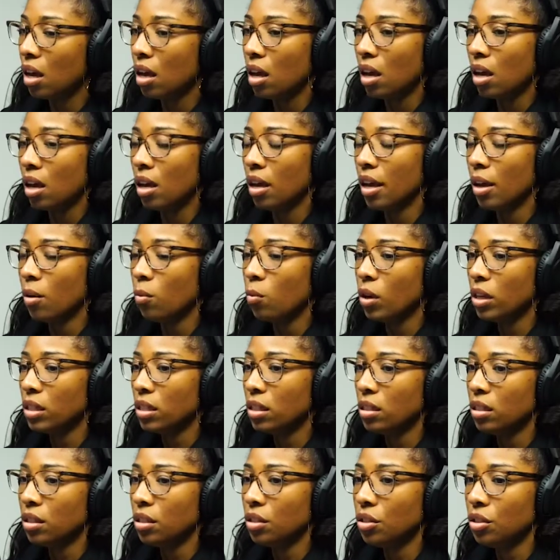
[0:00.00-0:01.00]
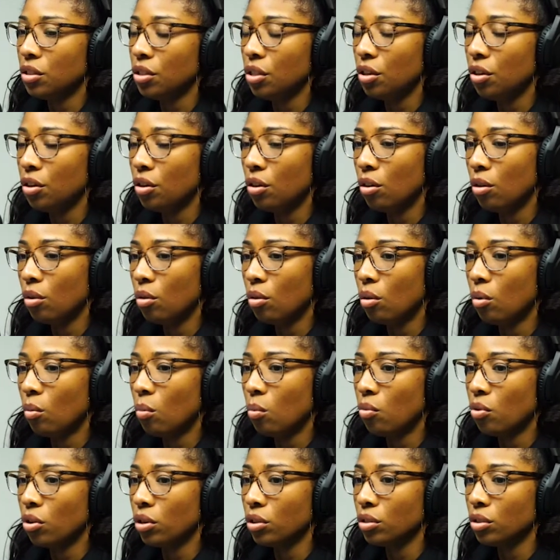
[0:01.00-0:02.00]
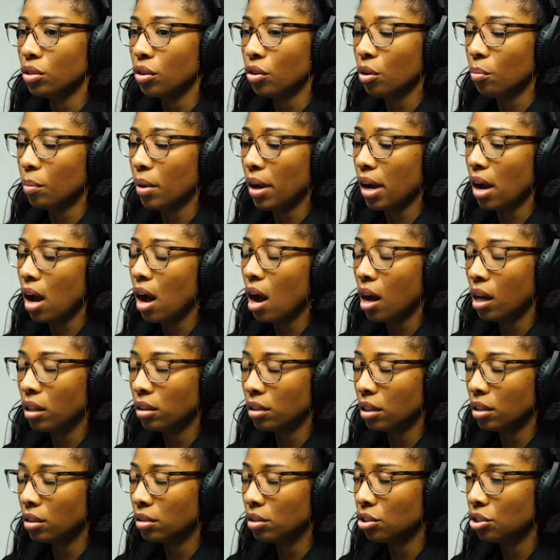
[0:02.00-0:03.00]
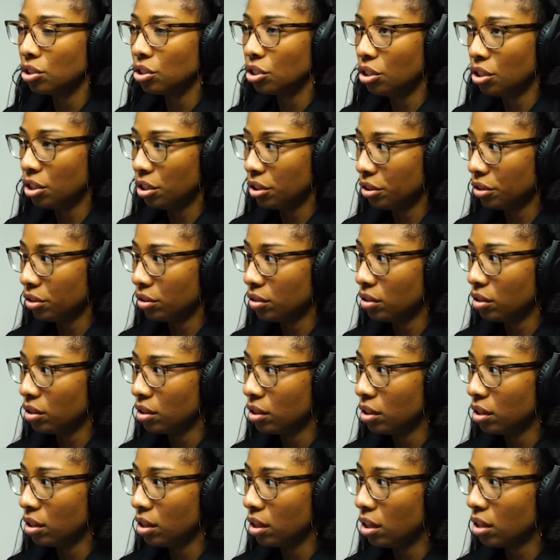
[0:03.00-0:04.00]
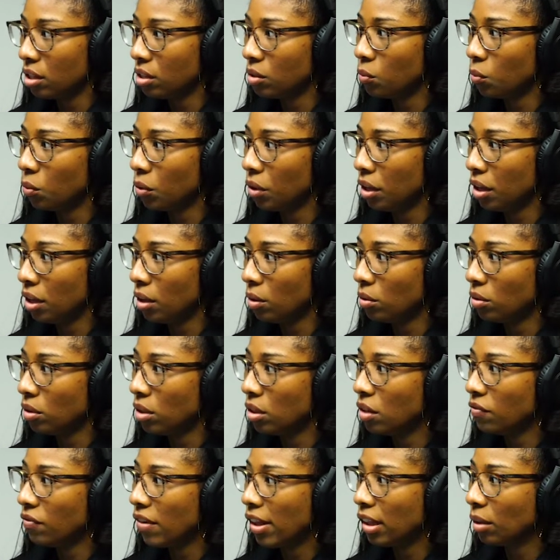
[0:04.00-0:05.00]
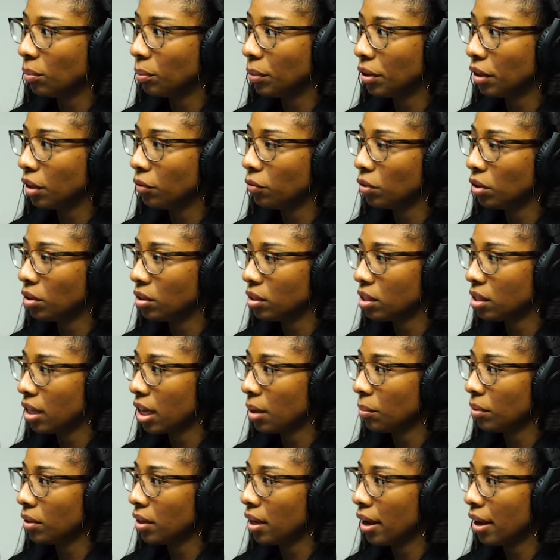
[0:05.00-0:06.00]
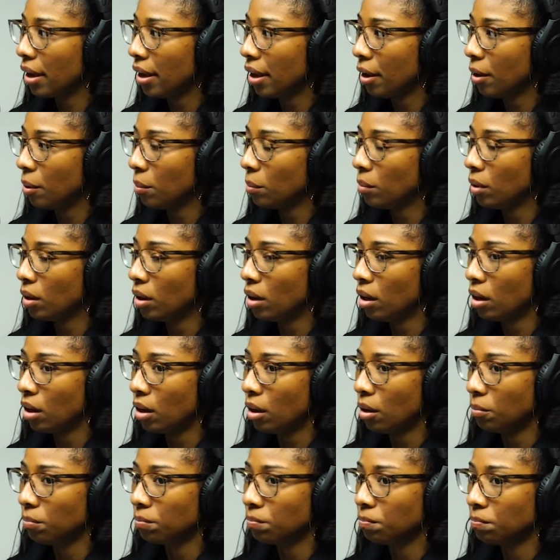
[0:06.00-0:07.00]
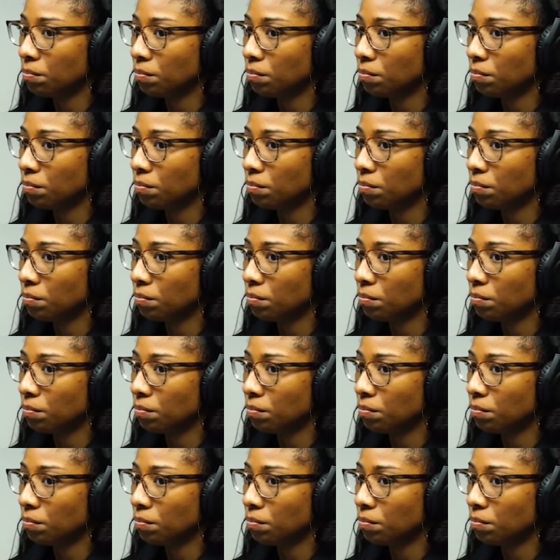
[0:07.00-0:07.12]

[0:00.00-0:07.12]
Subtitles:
It wasn't until more so in my college years is when the development of real estate became an